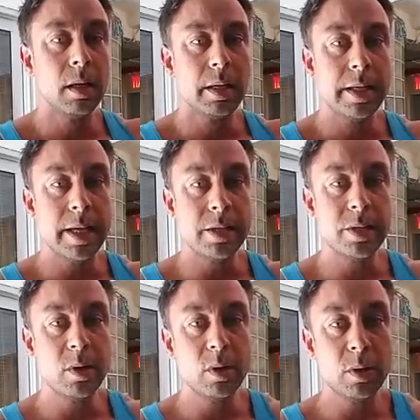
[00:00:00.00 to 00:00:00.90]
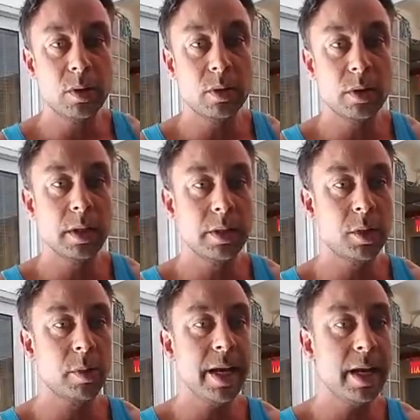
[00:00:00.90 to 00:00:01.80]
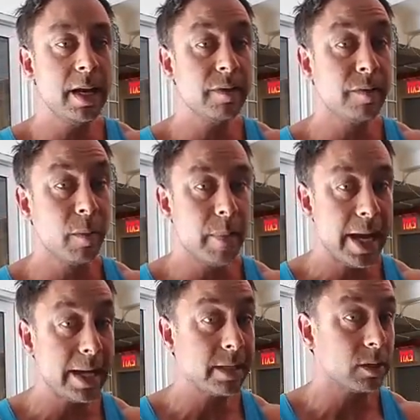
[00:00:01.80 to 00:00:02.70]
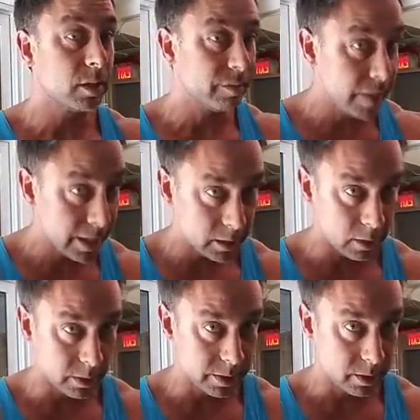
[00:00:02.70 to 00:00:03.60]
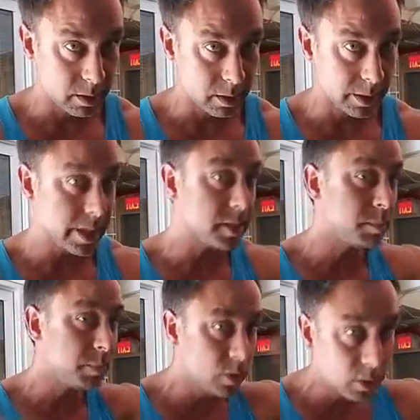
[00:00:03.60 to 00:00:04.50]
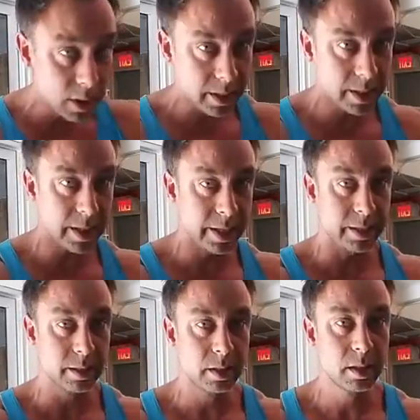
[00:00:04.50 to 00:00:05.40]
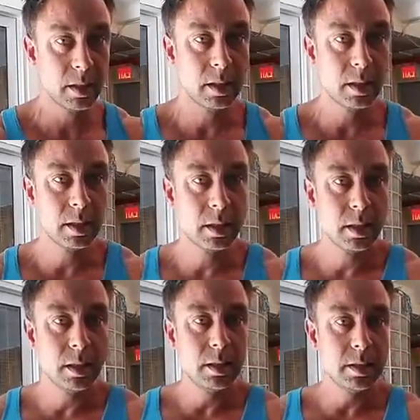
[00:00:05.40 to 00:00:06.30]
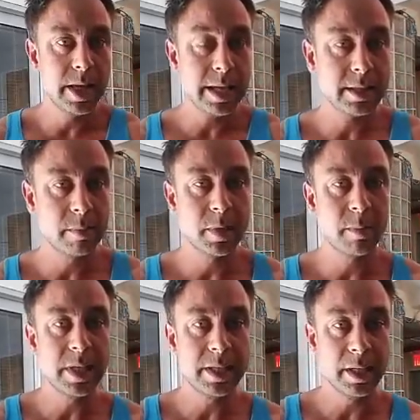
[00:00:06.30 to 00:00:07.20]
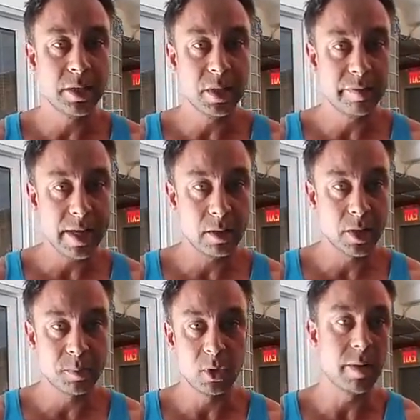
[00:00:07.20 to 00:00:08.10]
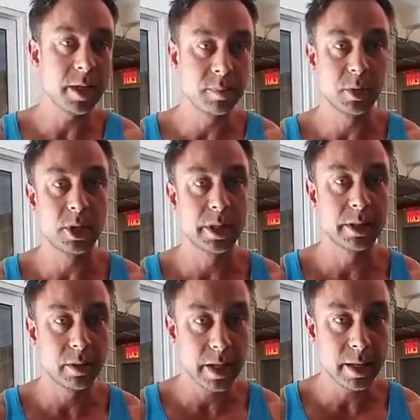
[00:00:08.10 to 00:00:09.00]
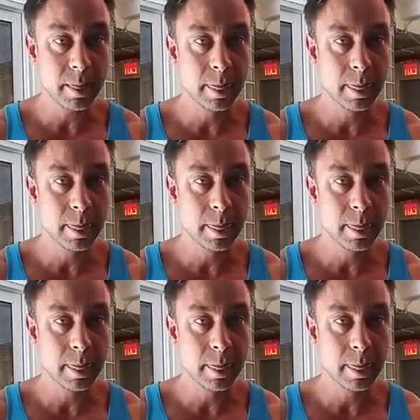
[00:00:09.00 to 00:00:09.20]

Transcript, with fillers: There's no training for mass or fat loss. That's purely diet. So next time somebody sells you a fat loss program, that's bullshit, okay?